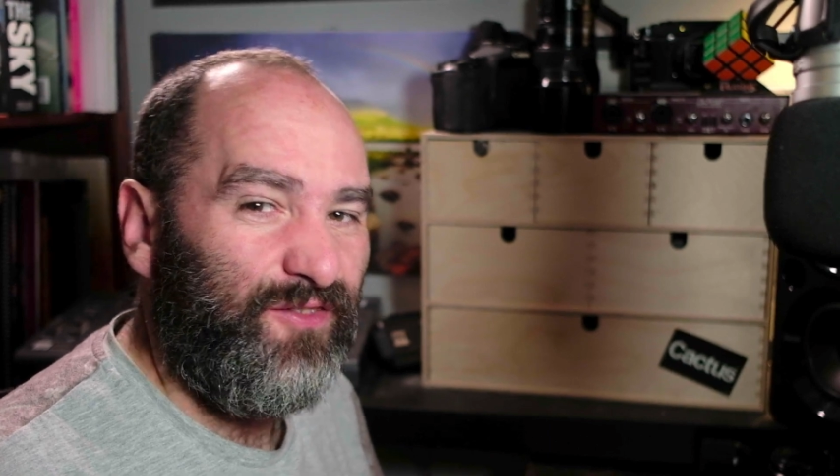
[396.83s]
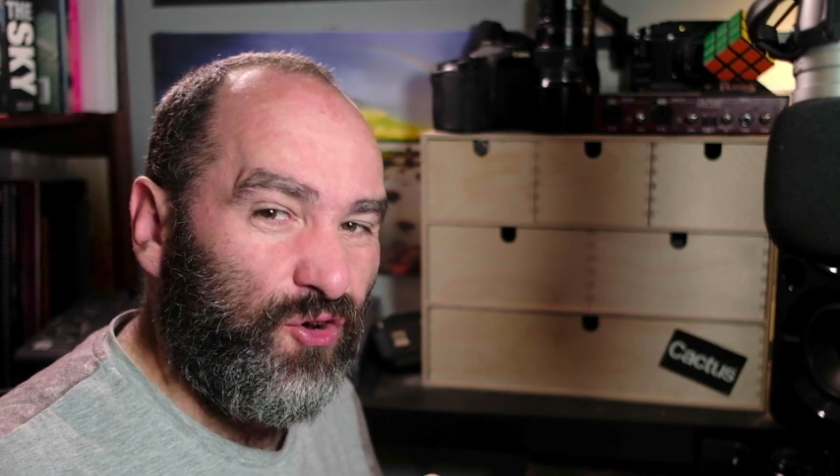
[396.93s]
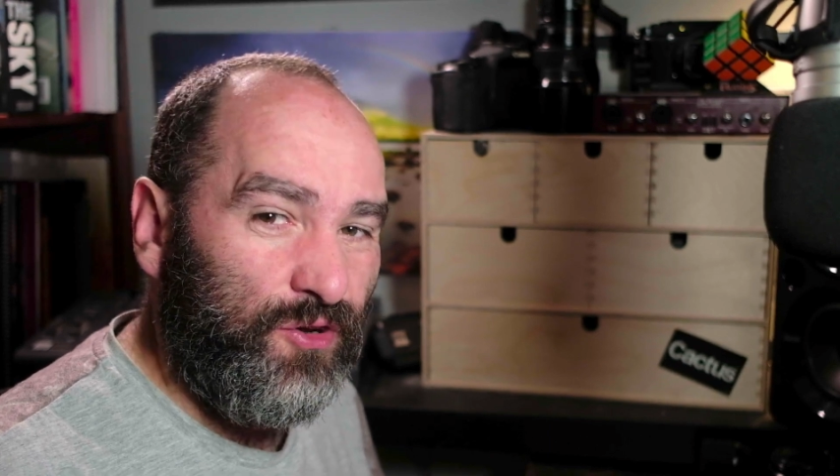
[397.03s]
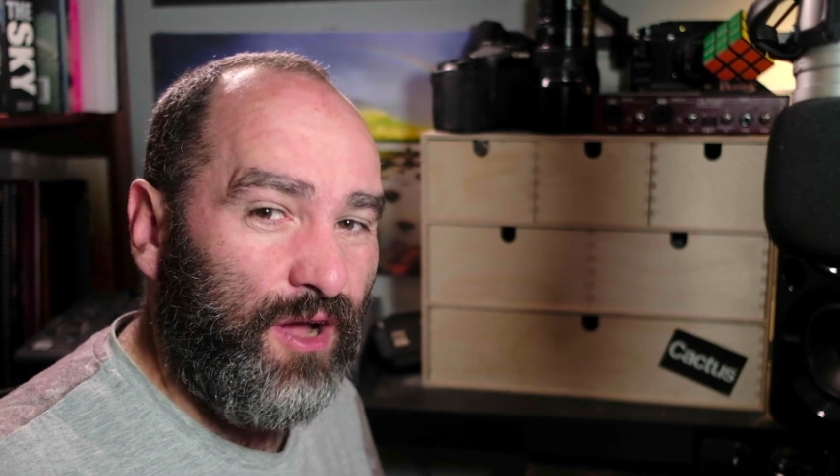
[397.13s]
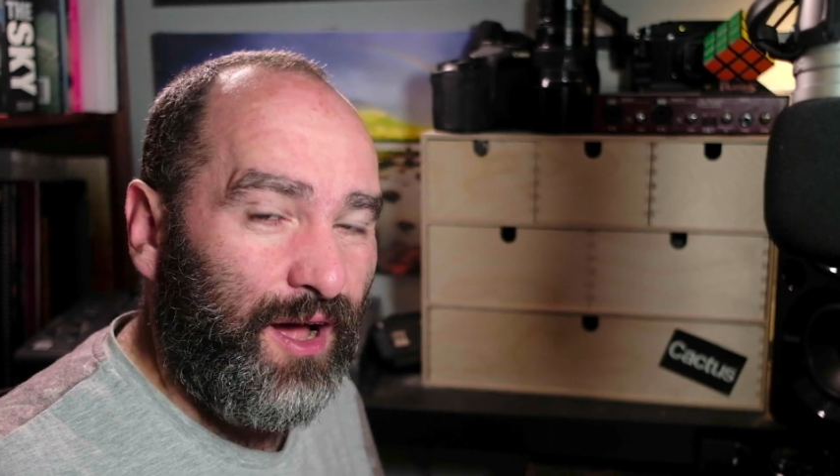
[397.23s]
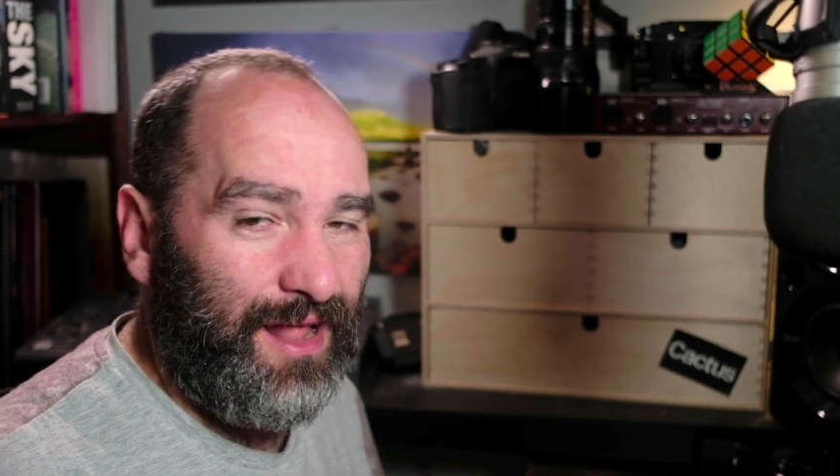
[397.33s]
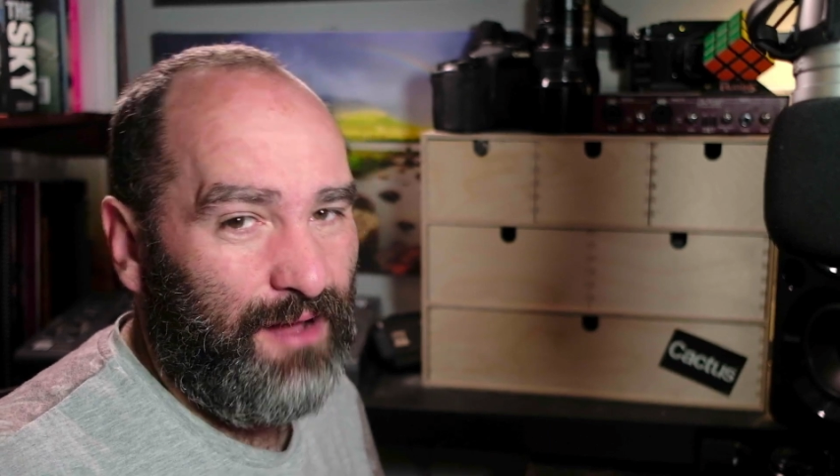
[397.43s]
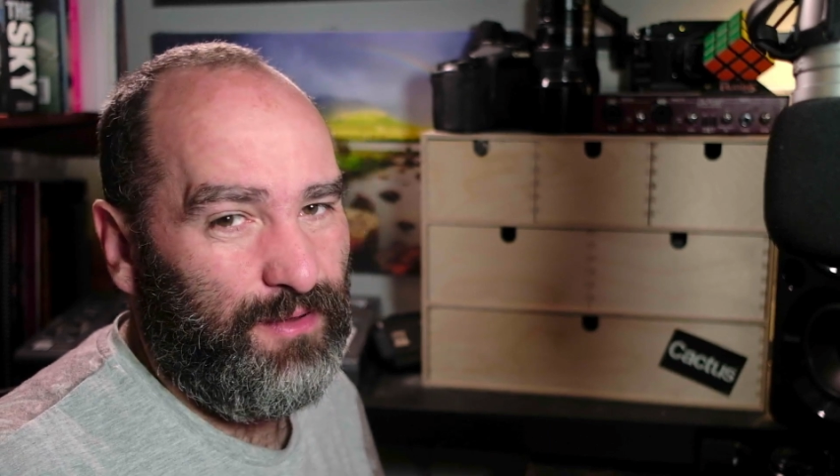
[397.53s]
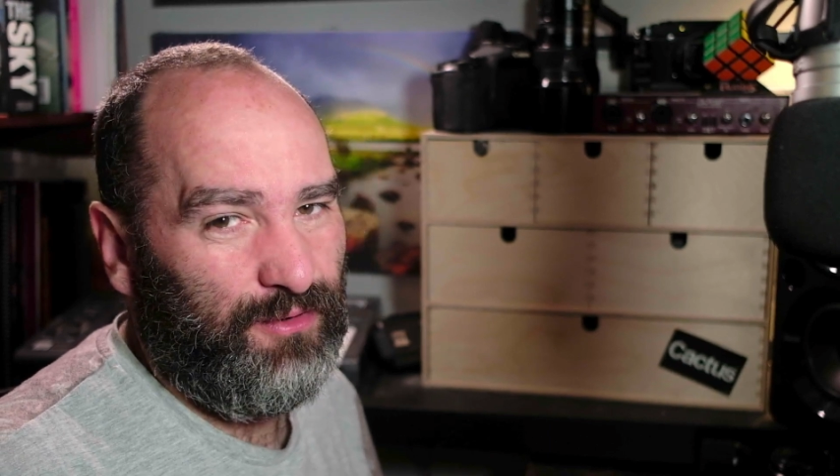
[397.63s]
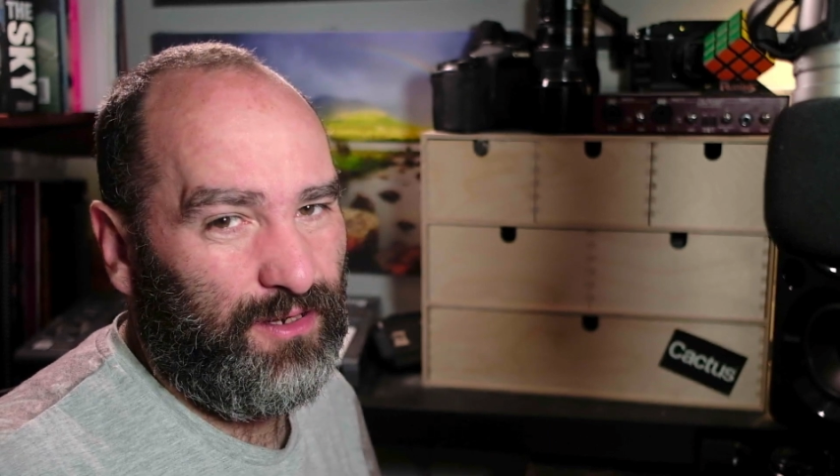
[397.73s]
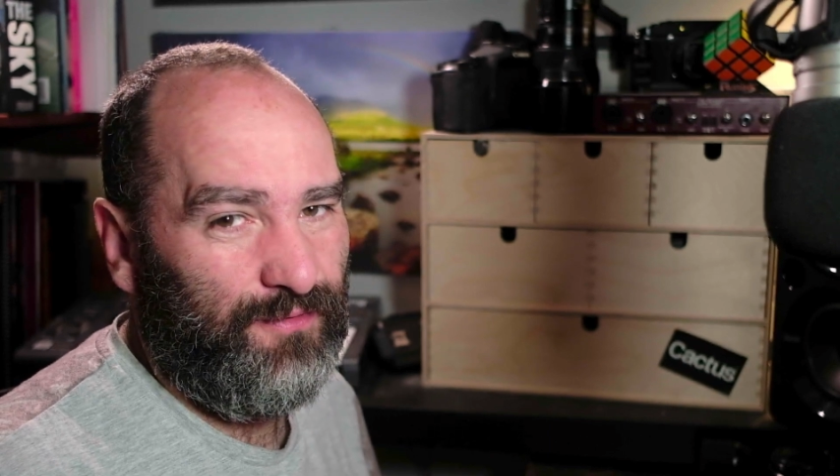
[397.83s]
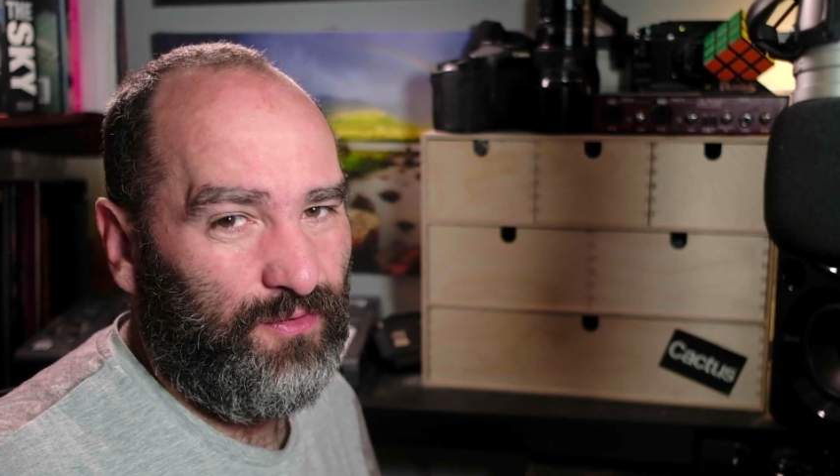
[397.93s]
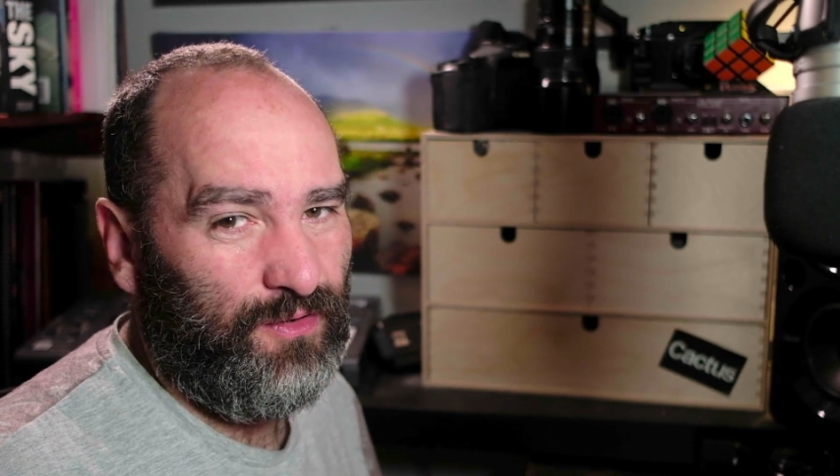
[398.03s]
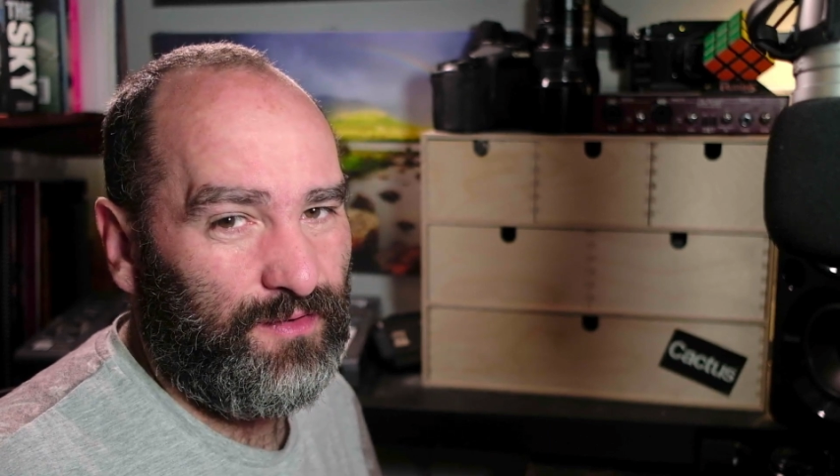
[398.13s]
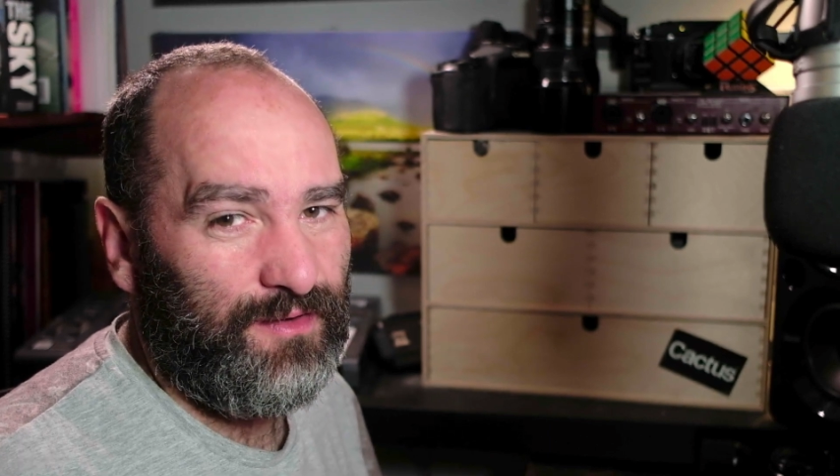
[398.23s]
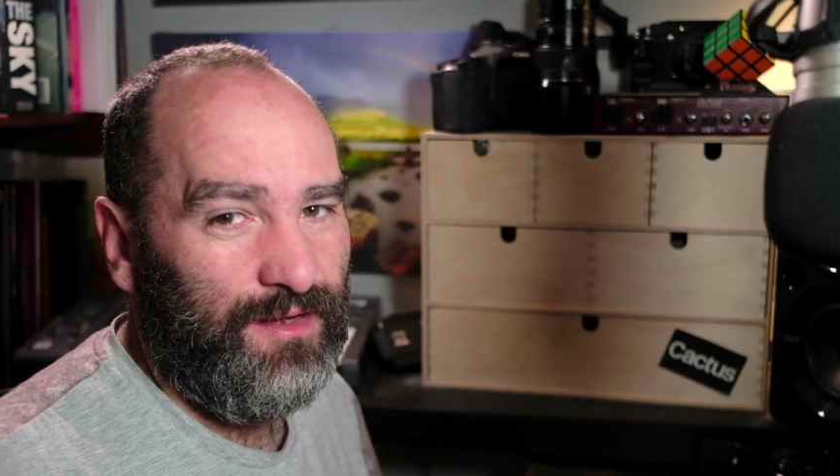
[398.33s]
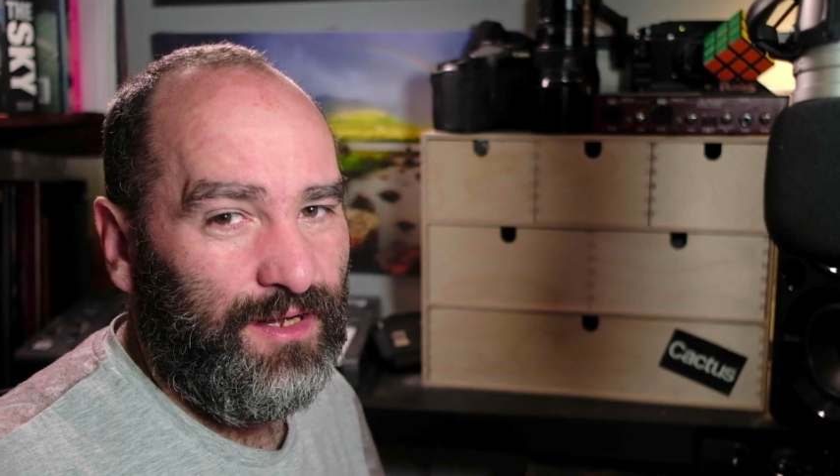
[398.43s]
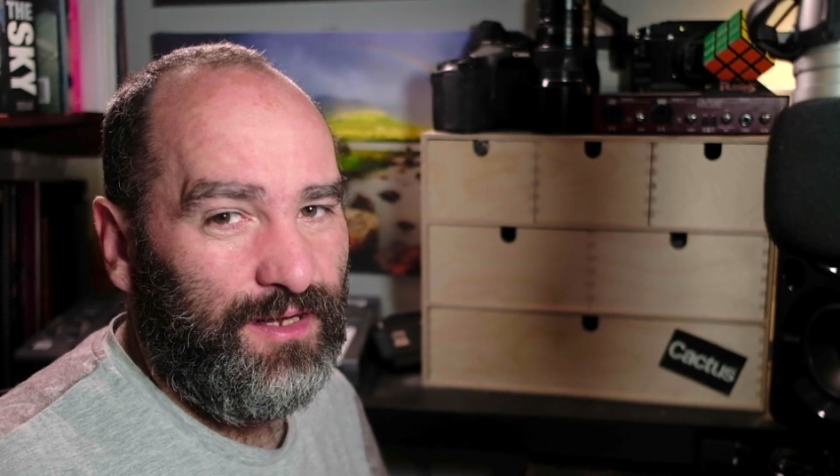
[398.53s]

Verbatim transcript: If you're not happy with the defaults,